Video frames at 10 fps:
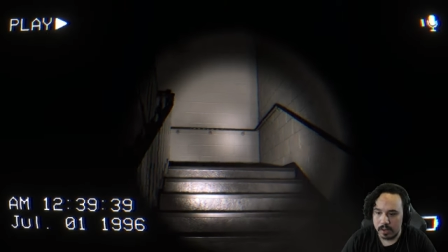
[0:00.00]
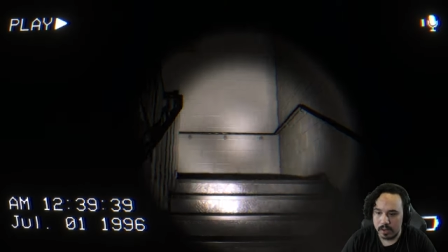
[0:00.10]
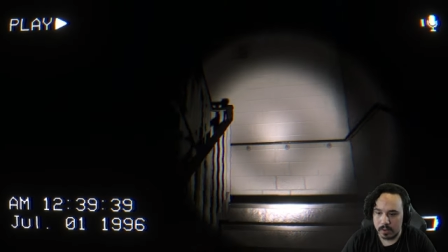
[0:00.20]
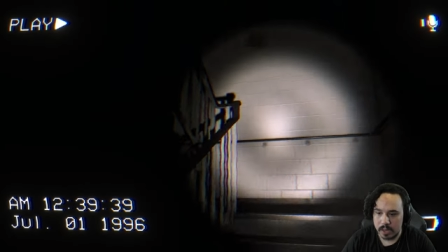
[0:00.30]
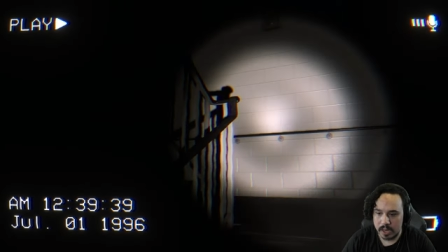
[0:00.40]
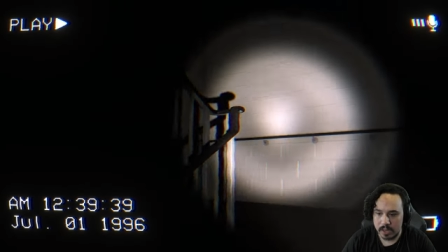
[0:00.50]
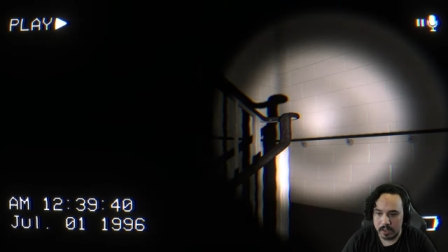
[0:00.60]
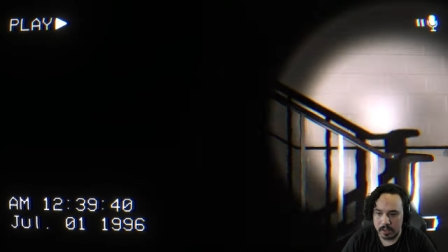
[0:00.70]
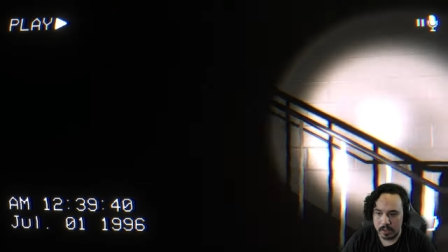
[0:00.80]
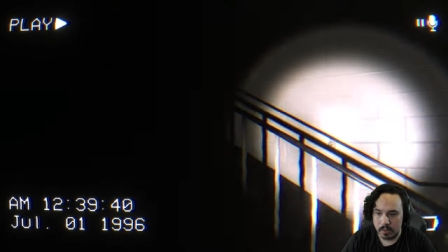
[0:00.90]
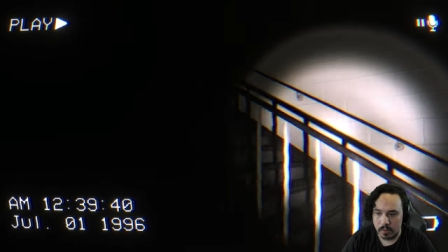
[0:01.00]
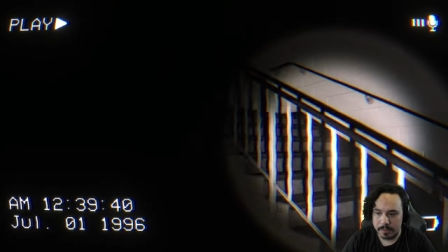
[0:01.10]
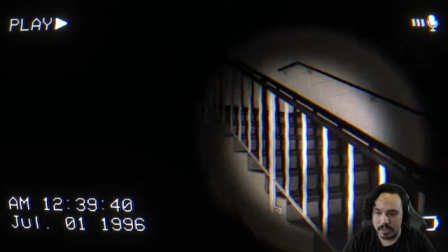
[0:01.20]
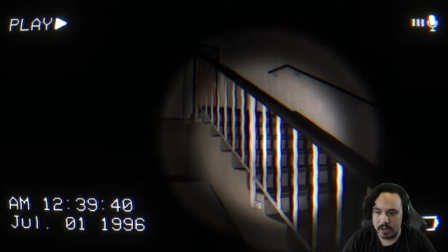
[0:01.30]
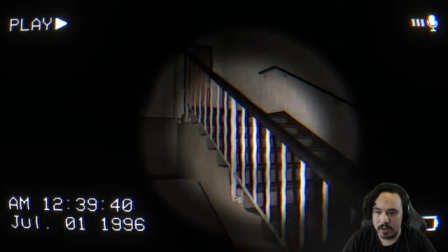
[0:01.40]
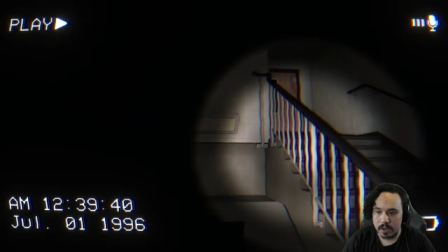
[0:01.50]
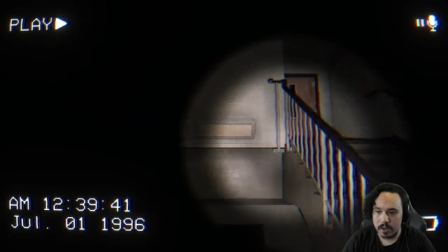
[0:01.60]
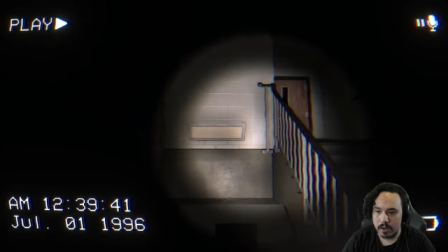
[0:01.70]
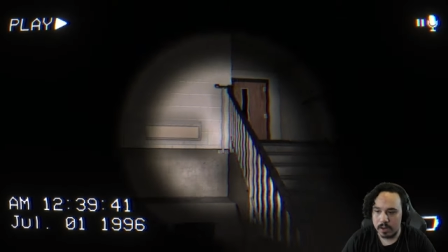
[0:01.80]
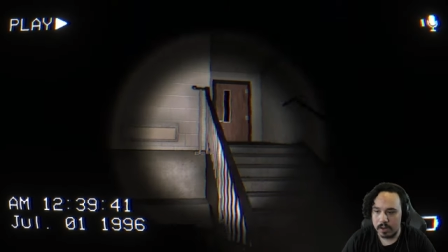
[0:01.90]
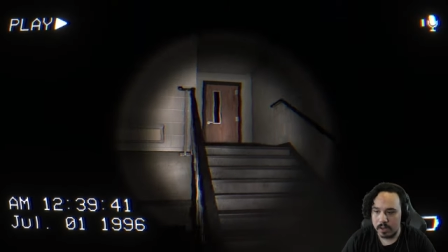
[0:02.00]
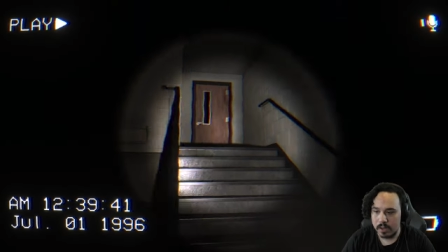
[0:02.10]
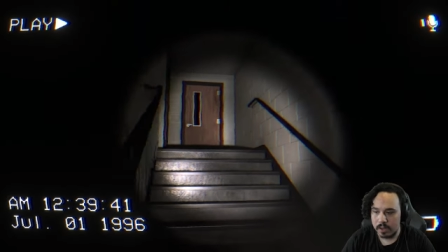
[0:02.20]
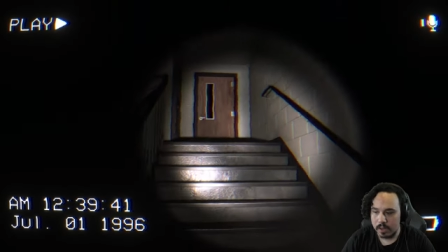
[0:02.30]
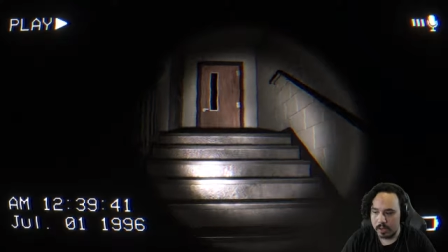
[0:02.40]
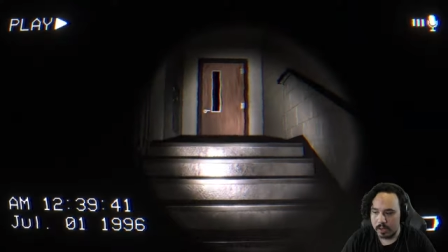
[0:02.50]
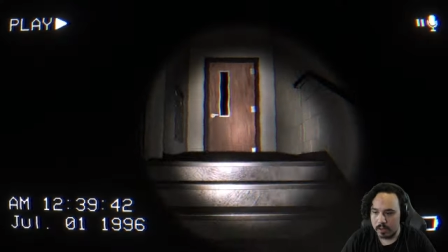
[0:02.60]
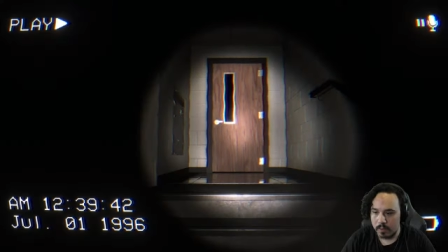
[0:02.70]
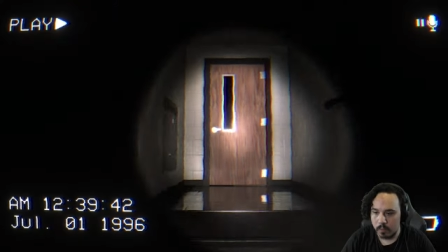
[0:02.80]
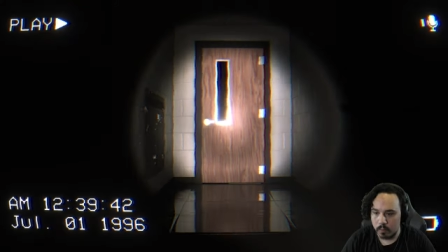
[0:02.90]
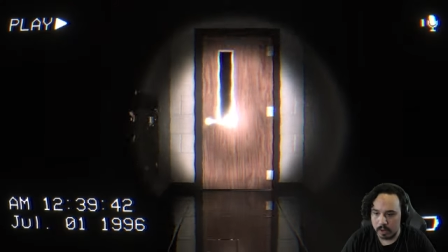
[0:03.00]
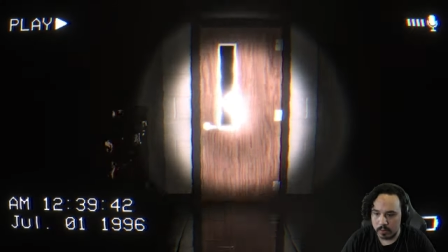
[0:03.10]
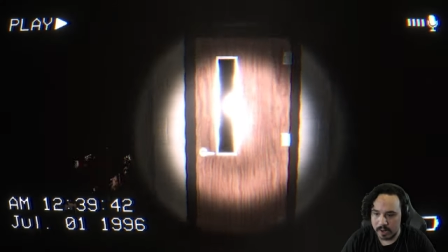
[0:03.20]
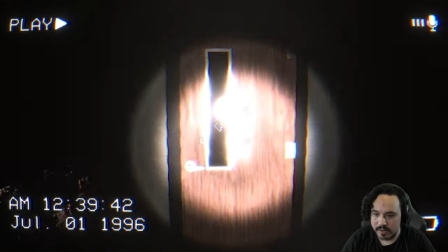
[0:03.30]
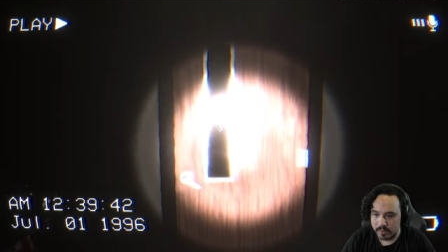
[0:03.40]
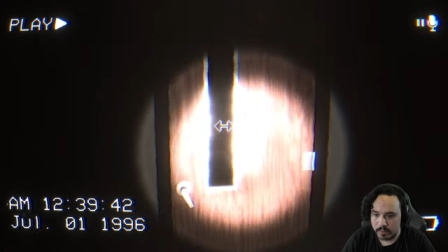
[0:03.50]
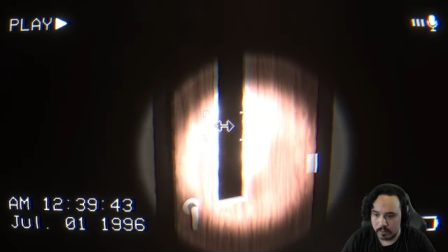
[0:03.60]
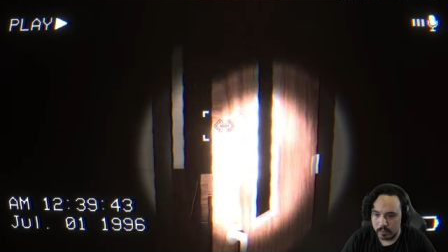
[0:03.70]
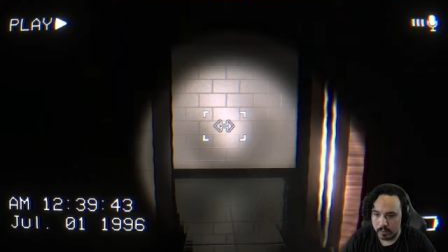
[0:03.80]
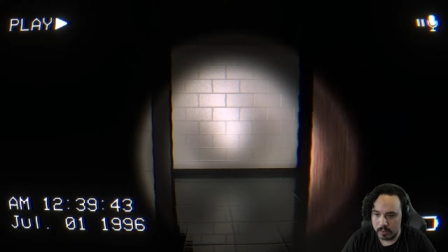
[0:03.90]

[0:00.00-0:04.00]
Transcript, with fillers: Okay. Go up here. What do I do?